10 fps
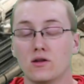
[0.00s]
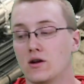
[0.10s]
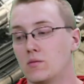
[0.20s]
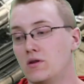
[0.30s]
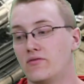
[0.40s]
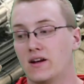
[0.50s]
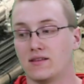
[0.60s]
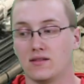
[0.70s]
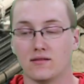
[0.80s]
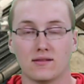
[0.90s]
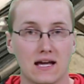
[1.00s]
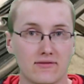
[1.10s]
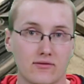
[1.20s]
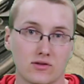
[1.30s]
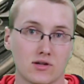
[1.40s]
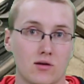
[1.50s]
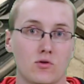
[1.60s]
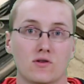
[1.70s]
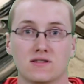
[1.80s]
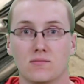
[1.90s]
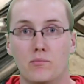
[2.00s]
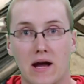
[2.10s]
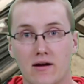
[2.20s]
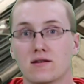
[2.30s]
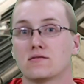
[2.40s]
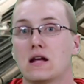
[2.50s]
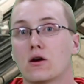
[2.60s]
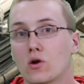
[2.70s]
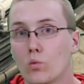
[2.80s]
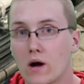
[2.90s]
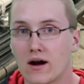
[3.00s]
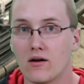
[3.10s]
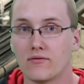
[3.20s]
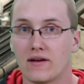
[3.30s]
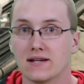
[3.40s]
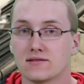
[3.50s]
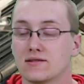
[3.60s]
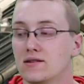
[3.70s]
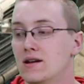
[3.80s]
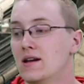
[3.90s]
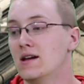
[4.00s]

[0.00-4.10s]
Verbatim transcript: You're going to be affecting the life of the turbo because the bearings are now going to wear out faster.